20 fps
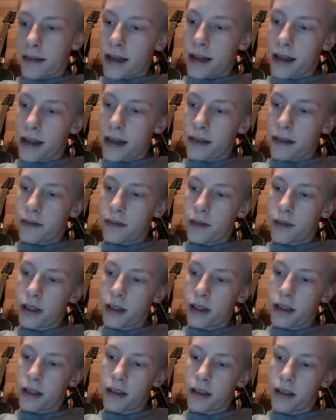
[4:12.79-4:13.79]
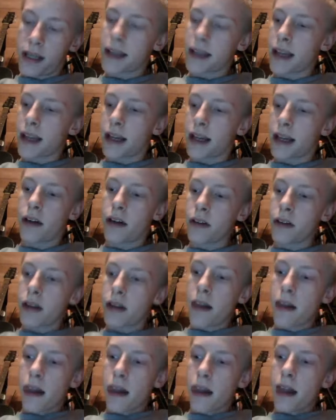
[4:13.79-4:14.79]
And when you take that out,
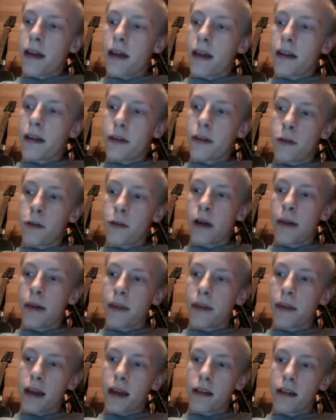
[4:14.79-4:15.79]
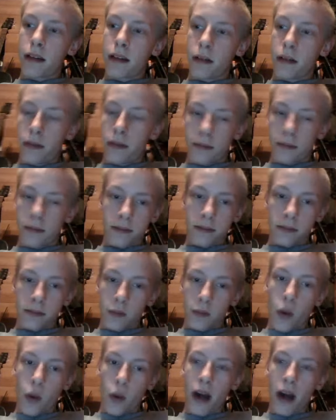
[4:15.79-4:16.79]
you grab that little
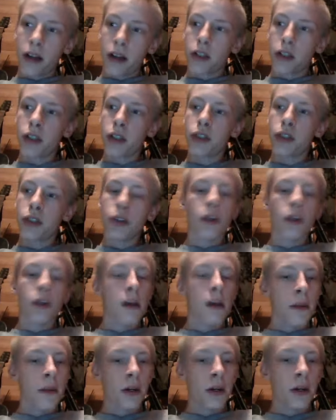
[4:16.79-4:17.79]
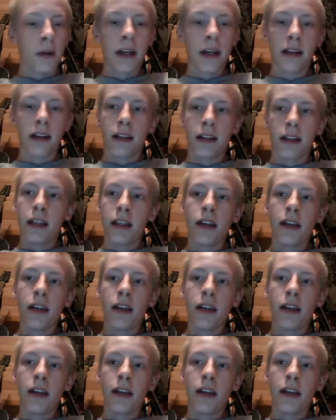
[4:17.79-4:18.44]
wire I showed you. You hook up a green LED.